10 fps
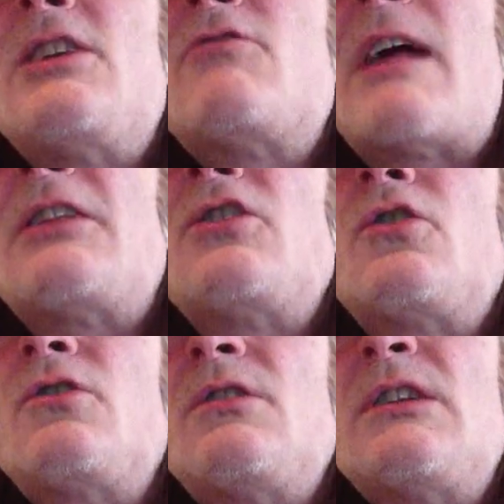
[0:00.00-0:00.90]
grand
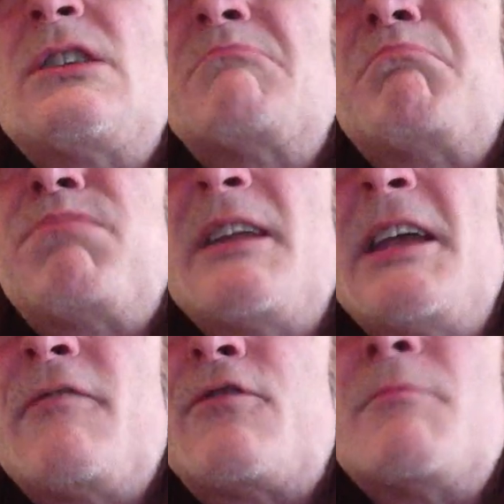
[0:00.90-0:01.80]
on this
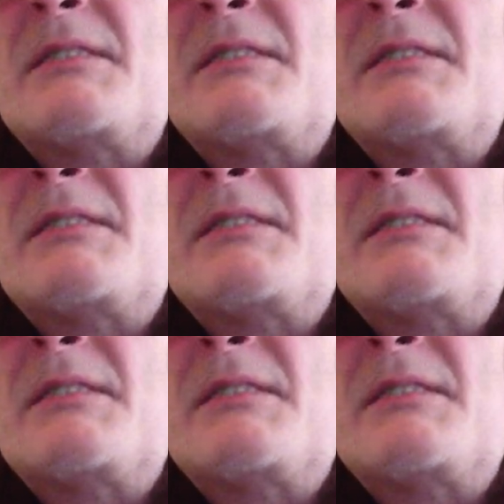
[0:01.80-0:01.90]
player from